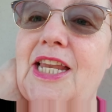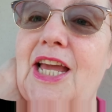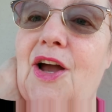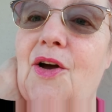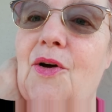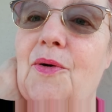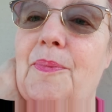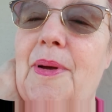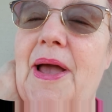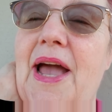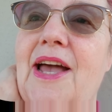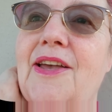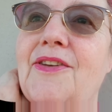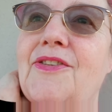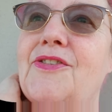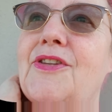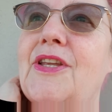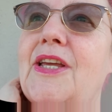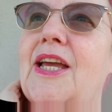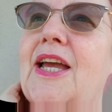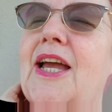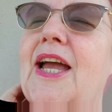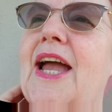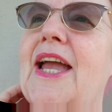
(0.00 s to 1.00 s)
now,
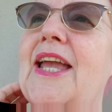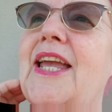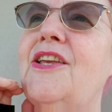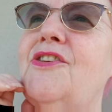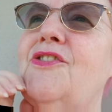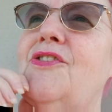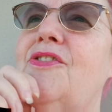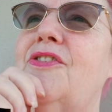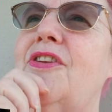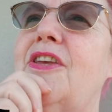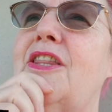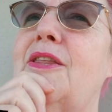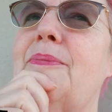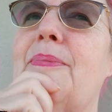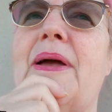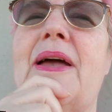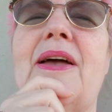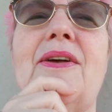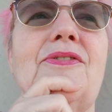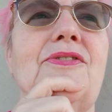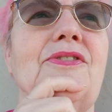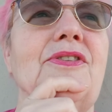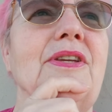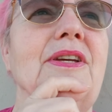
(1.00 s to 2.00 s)
past, I guess you'd say the
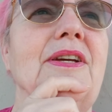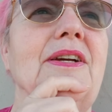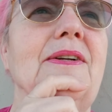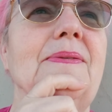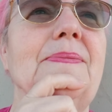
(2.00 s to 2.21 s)
past